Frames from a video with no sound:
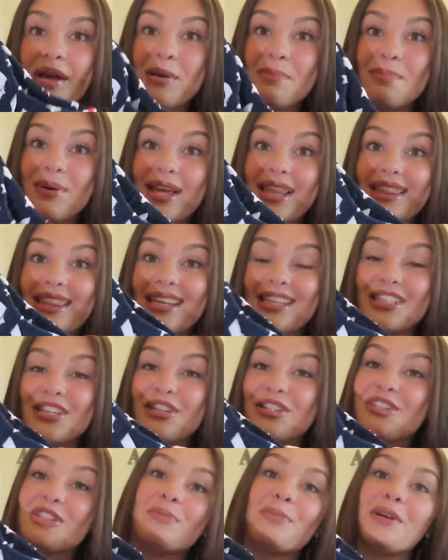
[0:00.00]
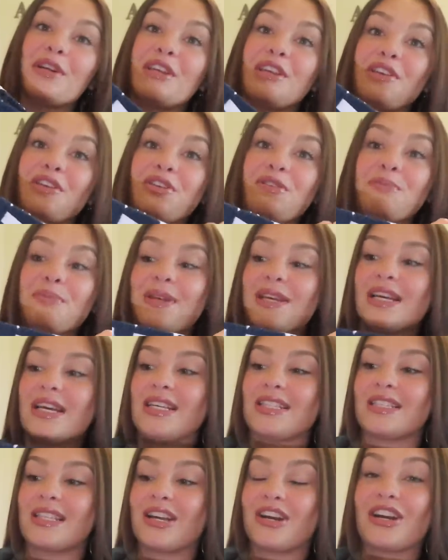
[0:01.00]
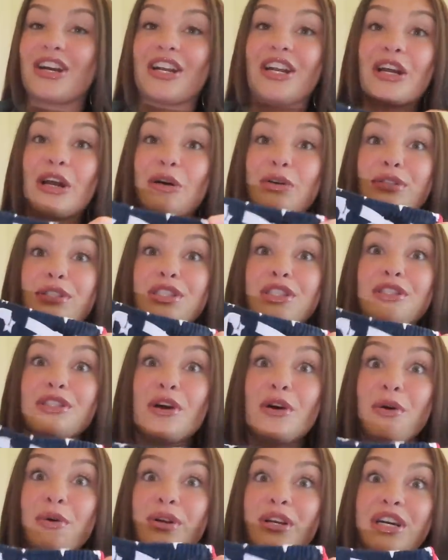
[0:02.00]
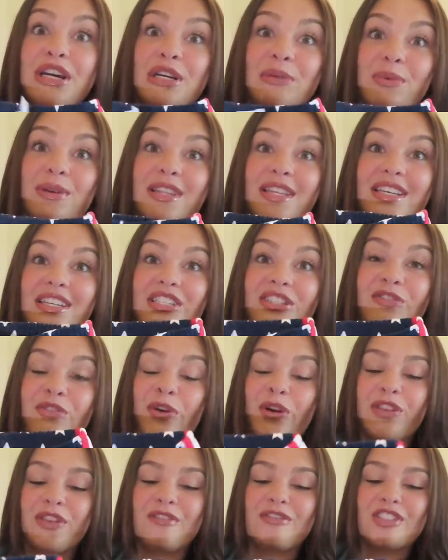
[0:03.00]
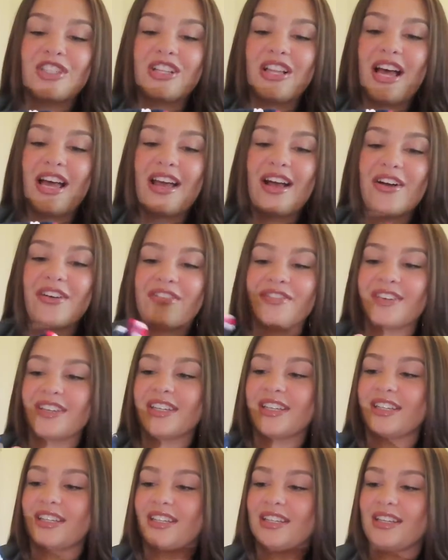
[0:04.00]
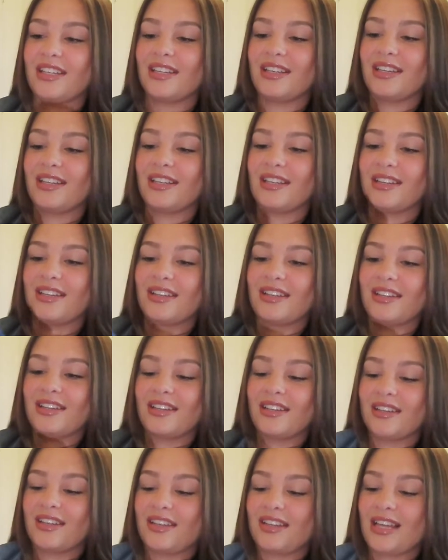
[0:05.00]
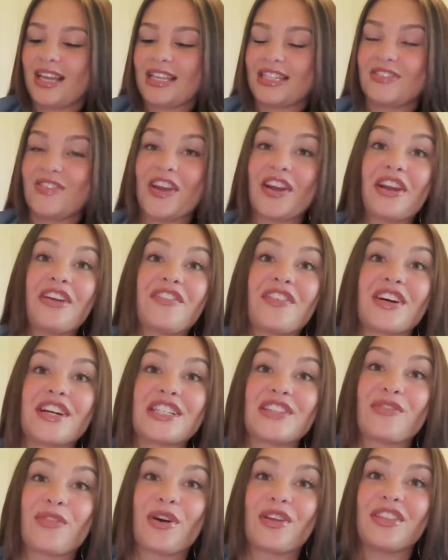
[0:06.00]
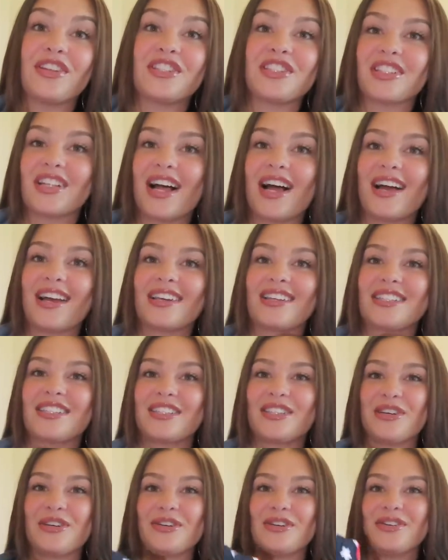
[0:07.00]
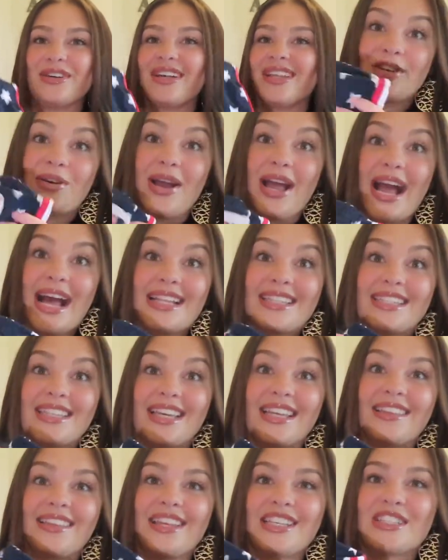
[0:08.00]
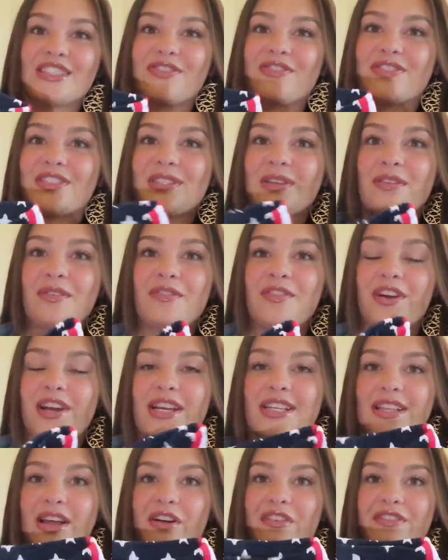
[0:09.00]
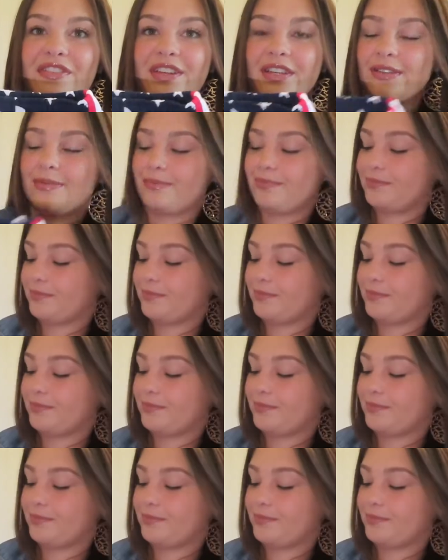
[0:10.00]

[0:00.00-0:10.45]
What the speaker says: But these are super cute because they are gonna go so good with his 4th of July outfit. His very first 4th of July. So I had to get these for his outfit.